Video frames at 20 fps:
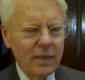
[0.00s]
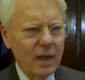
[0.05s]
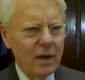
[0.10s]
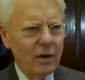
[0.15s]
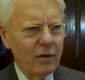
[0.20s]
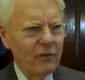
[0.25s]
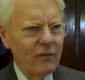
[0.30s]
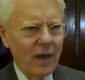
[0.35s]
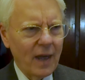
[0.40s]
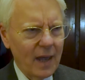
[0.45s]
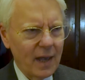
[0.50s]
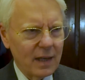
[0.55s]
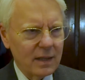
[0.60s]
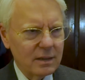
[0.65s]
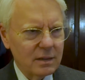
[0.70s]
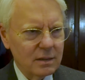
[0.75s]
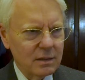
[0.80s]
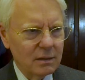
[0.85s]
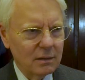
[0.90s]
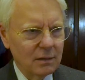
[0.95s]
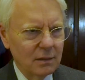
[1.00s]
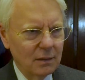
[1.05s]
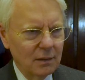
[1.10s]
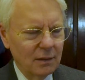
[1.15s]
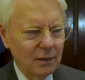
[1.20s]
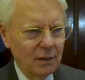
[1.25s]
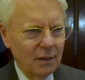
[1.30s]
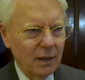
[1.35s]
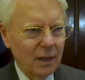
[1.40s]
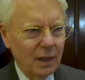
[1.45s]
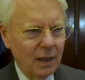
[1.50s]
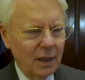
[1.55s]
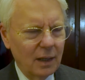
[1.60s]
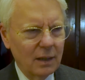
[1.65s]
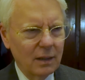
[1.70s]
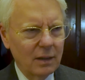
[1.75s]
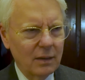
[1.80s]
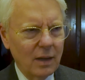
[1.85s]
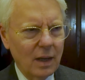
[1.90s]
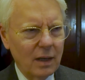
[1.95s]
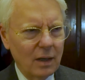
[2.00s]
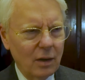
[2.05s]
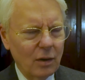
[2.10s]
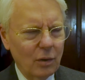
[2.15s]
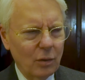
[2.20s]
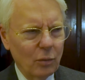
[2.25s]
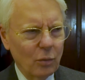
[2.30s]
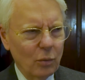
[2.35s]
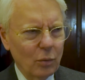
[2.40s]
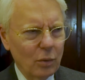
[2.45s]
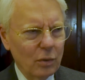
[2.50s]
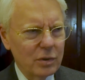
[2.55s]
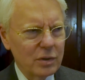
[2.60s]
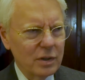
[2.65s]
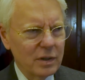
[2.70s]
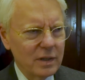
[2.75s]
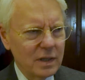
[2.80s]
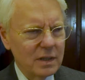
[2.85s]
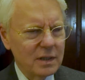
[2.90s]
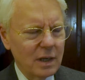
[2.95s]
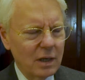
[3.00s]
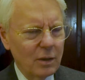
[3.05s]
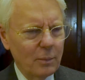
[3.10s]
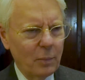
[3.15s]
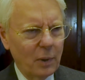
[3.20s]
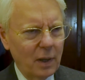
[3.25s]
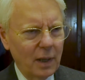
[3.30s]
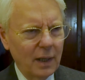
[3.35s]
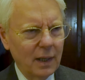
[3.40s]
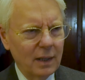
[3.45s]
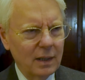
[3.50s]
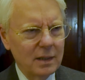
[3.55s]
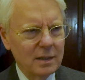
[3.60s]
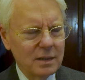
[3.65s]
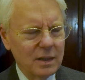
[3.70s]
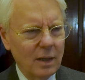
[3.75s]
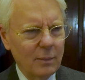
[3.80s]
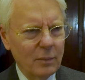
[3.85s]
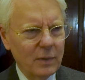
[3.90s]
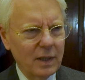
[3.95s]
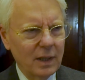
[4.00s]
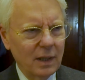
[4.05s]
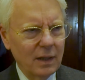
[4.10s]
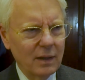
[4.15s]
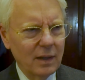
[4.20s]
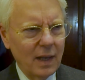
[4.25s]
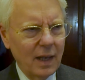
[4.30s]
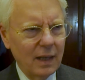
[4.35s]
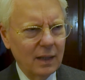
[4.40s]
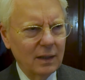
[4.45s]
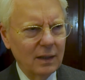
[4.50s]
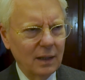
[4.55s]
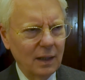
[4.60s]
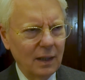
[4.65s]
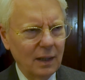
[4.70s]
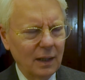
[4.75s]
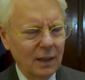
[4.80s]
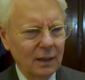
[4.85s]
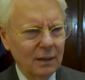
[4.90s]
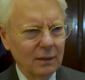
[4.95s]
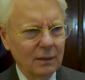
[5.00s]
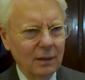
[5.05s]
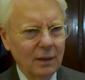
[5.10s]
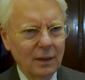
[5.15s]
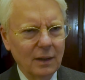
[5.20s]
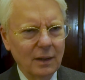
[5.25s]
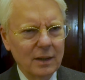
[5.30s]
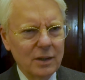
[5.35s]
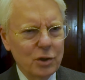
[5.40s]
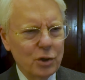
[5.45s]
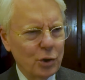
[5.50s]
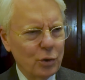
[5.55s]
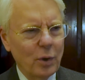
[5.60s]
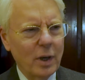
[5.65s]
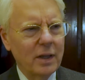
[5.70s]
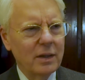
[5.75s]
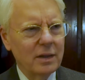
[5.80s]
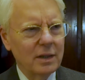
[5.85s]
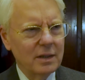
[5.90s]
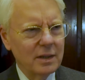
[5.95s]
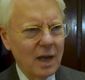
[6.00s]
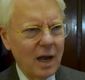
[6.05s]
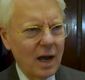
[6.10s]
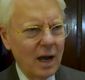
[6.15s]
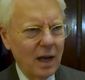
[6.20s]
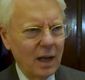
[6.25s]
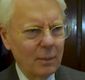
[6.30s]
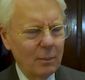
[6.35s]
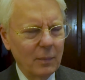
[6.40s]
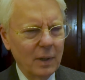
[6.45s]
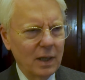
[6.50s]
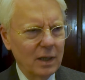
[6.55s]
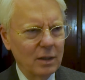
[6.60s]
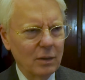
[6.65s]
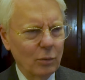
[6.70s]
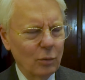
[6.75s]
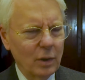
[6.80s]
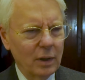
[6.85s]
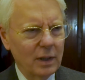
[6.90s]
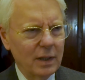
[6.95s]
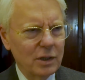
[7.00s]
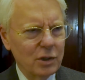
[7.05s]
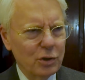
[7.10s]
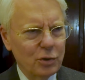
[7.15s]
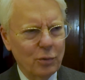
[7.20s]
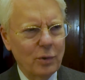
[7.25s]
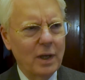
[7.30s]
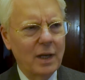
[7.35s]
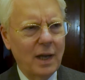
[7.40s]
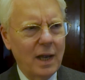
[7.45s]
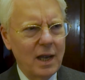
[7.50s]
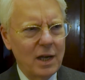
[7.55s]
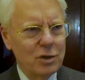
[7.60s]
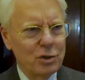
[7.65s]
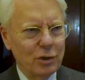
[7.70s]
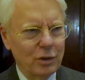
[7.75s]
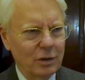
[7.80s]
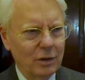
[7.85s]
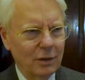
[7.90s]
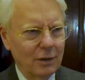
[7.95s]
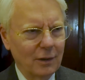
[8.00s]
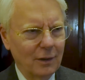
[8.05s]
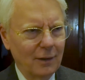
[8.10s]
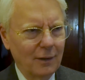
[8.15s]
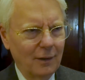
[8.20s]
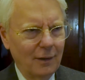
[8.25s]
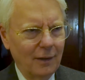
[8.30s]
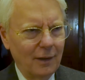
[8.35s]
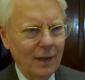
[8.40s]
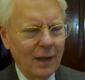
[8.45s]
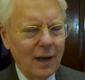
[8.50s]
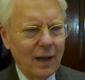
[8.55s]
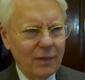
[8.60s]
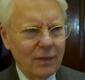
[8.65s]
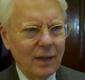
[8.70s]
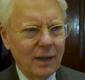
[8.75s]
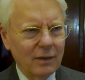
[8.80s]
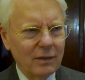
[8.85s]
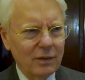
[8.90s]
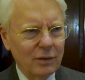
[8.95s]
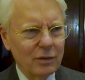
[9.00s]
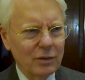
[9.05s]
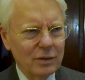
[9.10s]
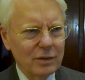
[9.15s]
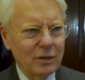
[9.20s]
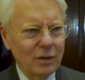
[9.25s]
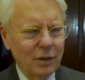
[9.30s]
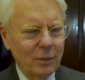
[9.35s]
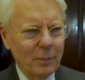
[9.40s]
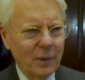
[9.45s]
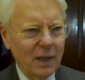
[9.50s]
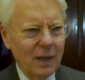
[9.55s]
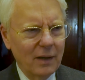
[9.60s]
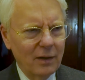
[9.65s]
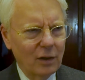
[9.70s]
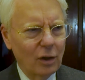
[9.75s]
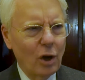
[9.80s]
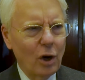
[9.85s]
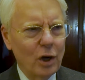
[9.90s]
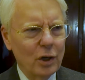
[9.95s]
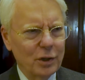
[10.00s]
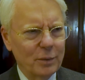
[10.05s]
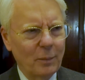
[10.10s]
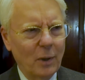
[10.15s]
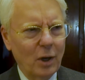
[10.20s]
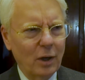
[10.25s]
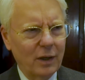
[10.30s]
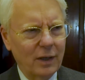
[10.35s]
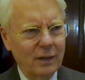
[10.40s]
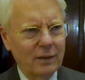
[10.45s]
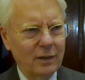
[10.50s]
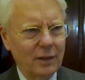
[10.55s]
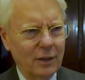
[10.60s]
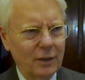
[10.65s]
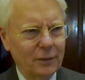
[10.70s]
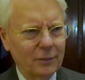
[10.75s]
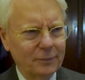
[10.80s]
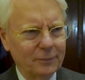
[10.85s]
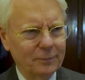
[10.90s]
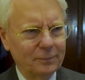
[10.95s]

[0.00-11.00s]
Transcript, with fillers: they are vast and they are, this airplane is something that can shrink the time and really shrink Asia. And I think that there's going to be a large market there.